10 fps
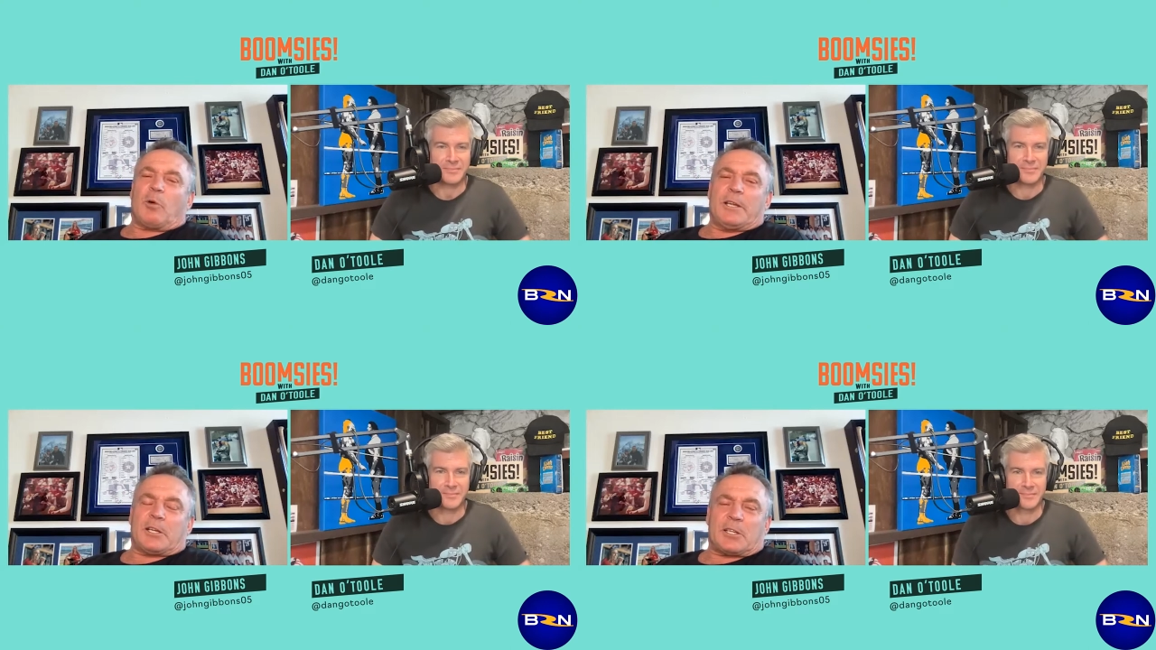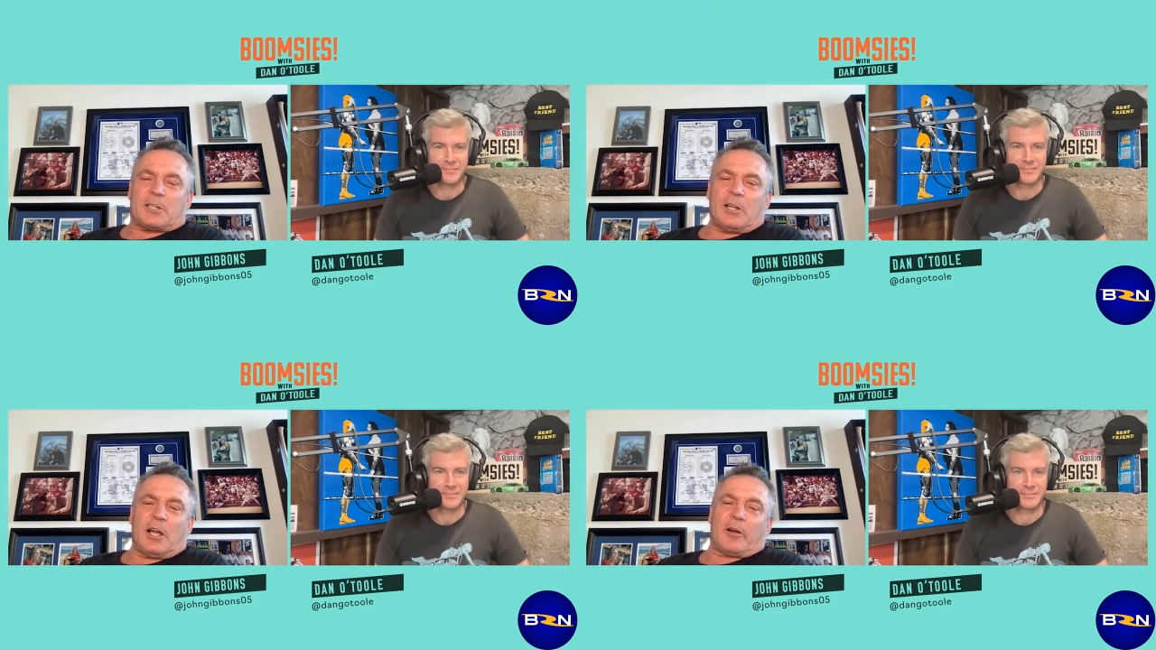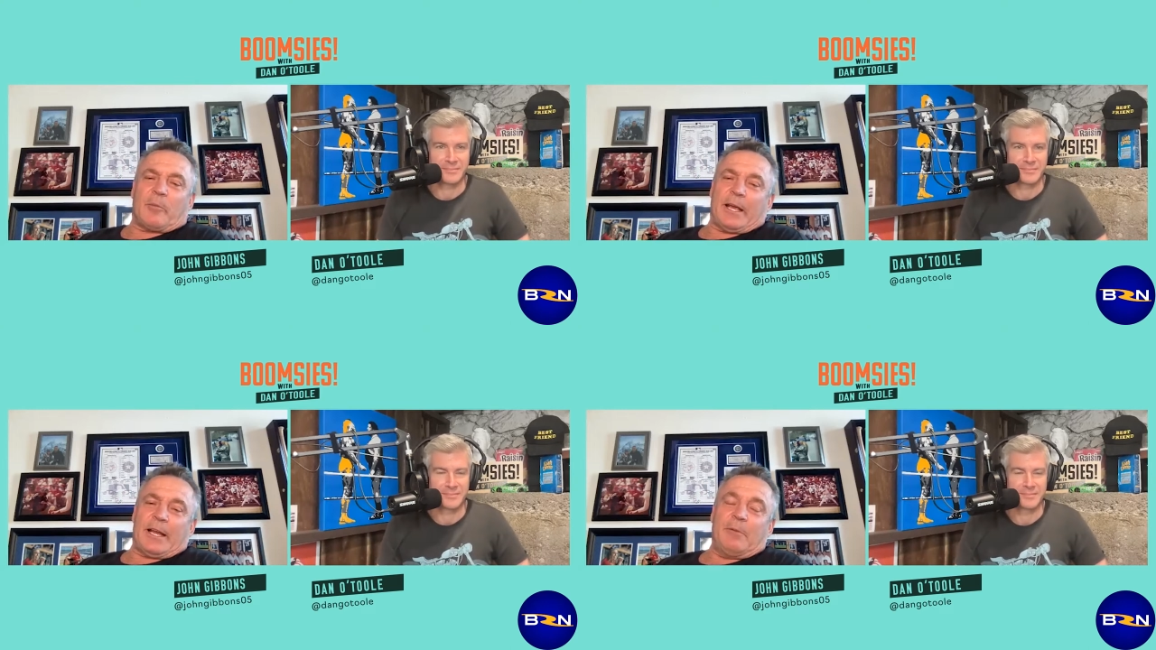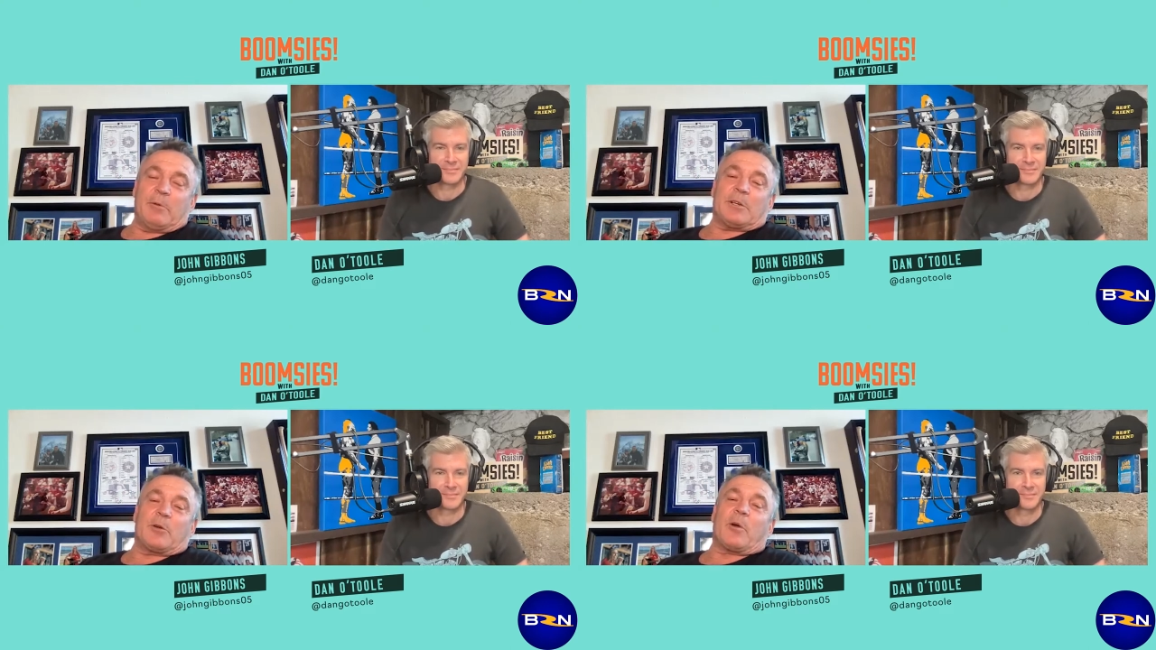Speaker 1: wasn't just a slugger, man. He
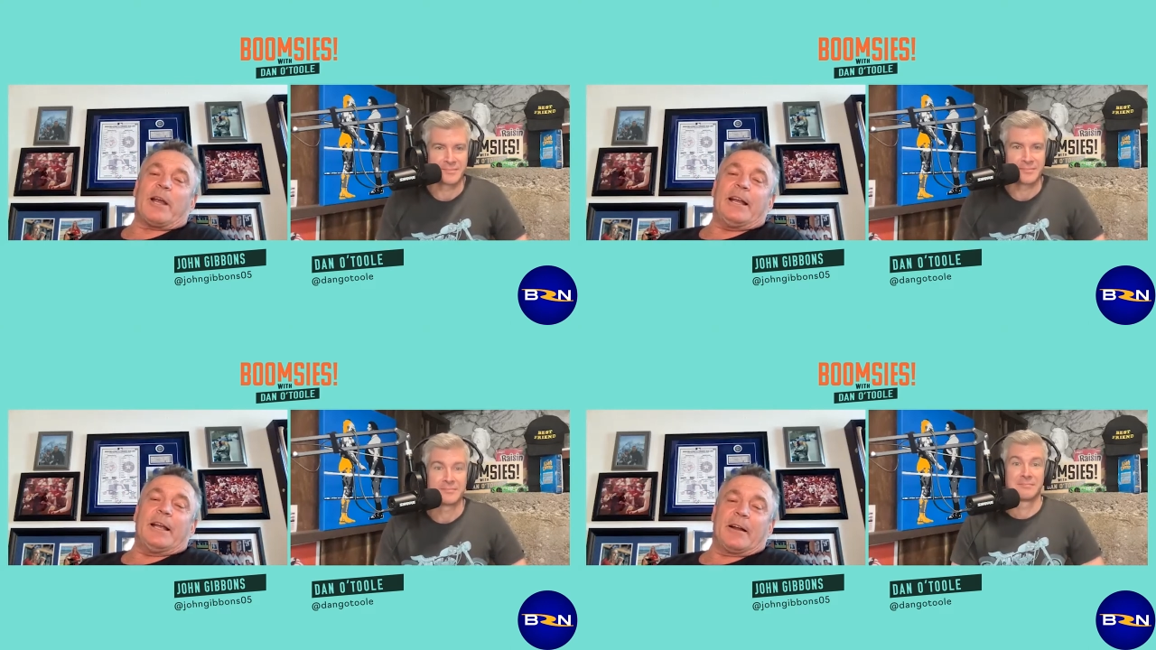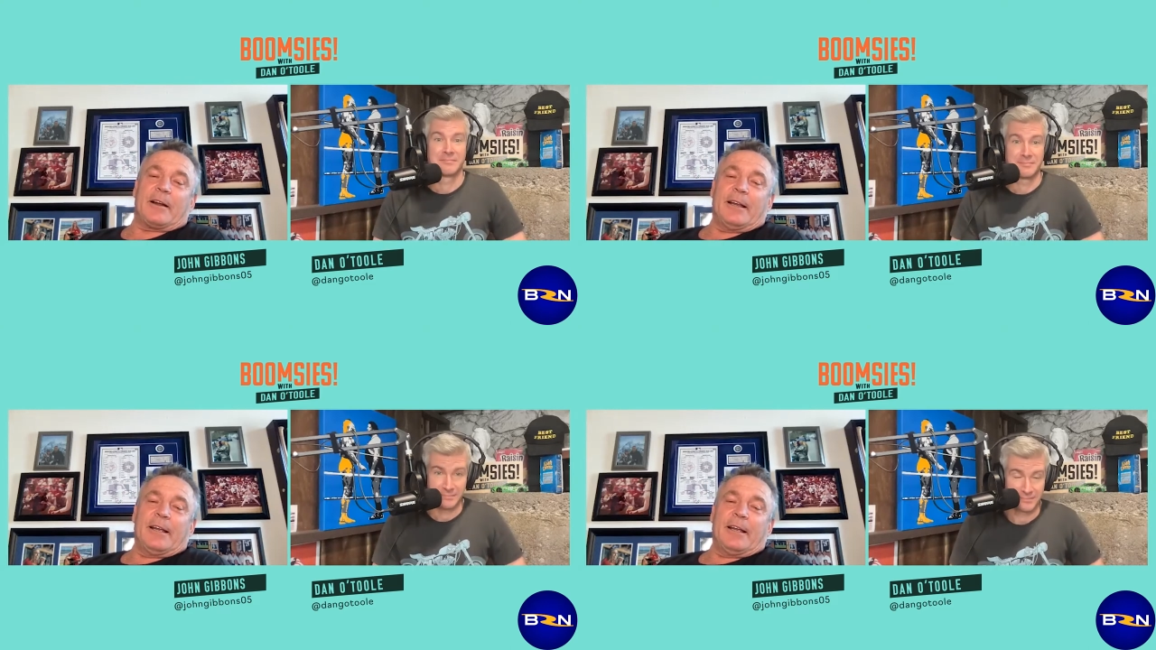was a great hitter.